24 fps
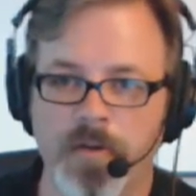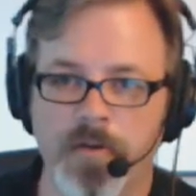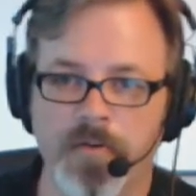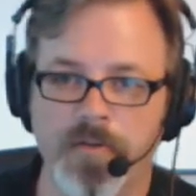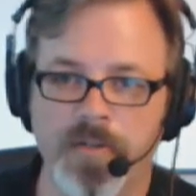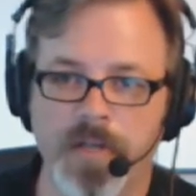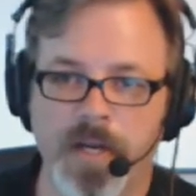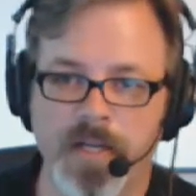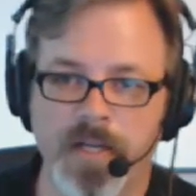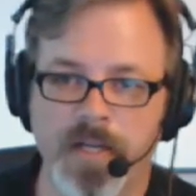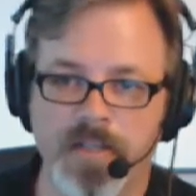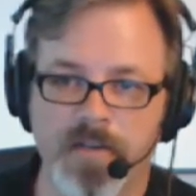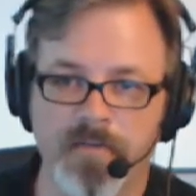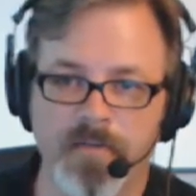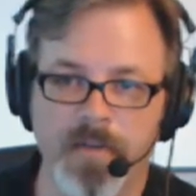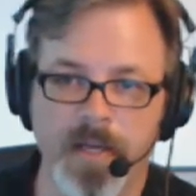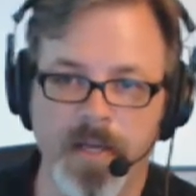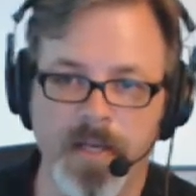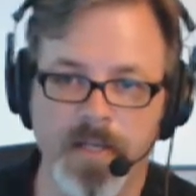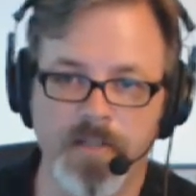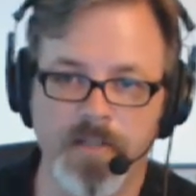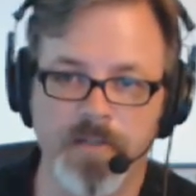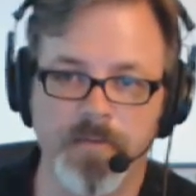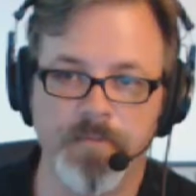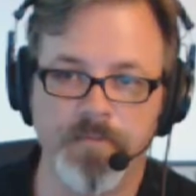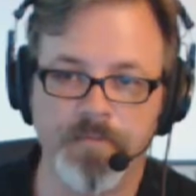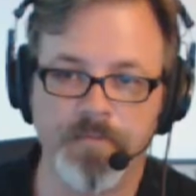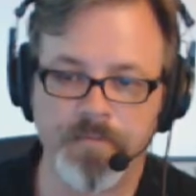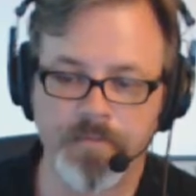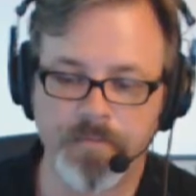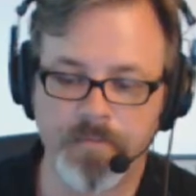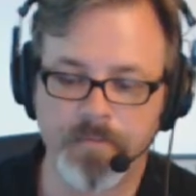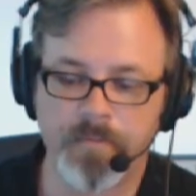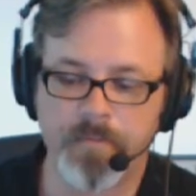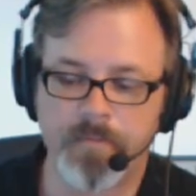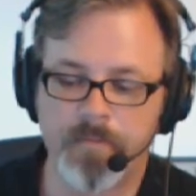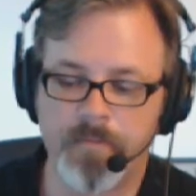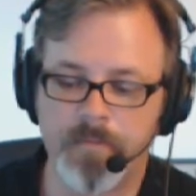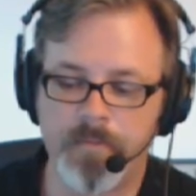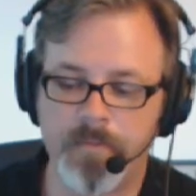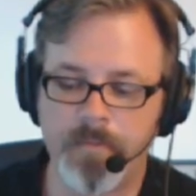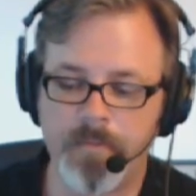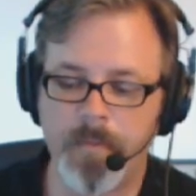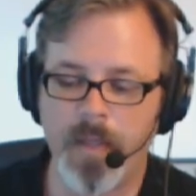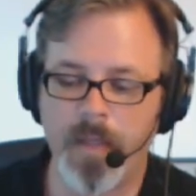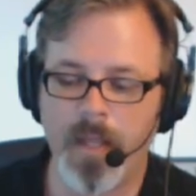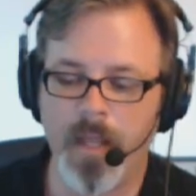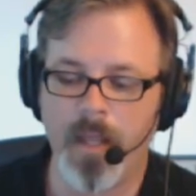those kinds of things.
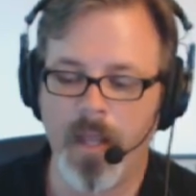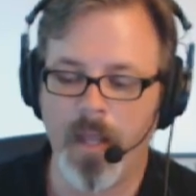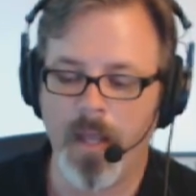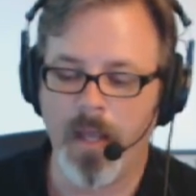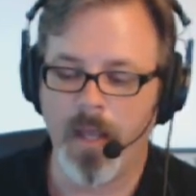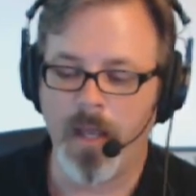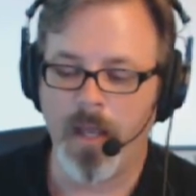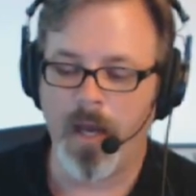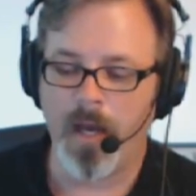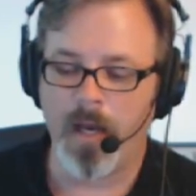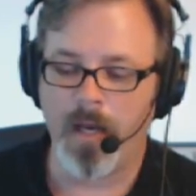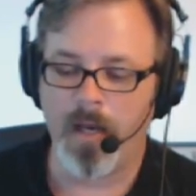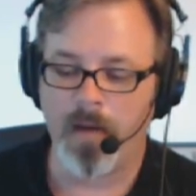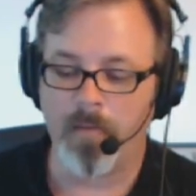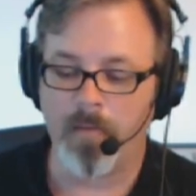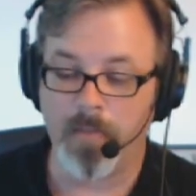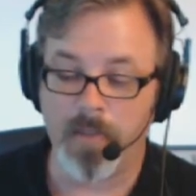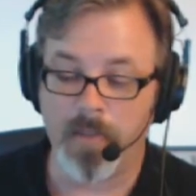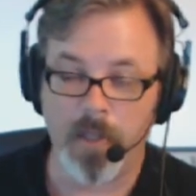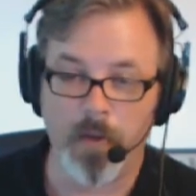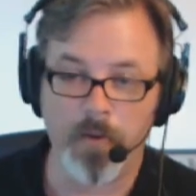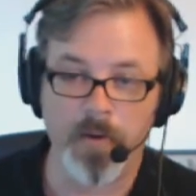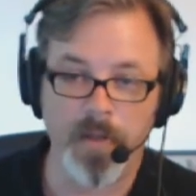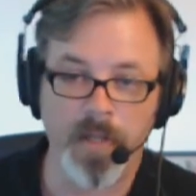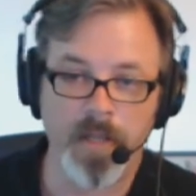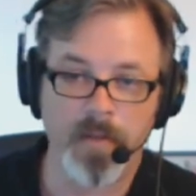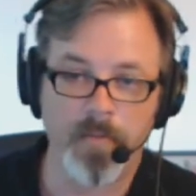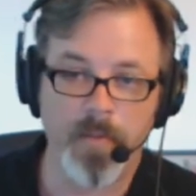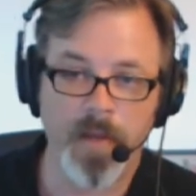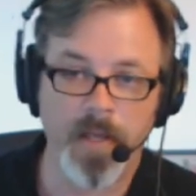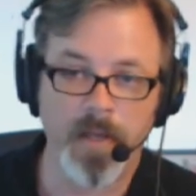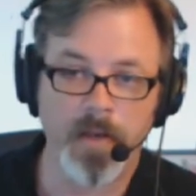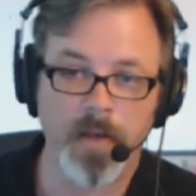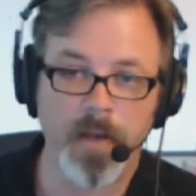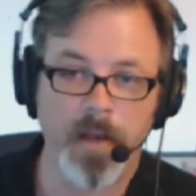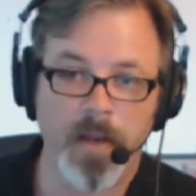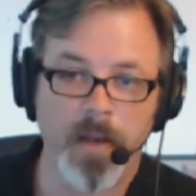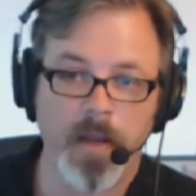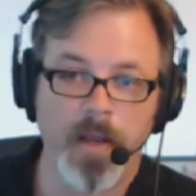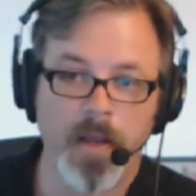Um, loading them in,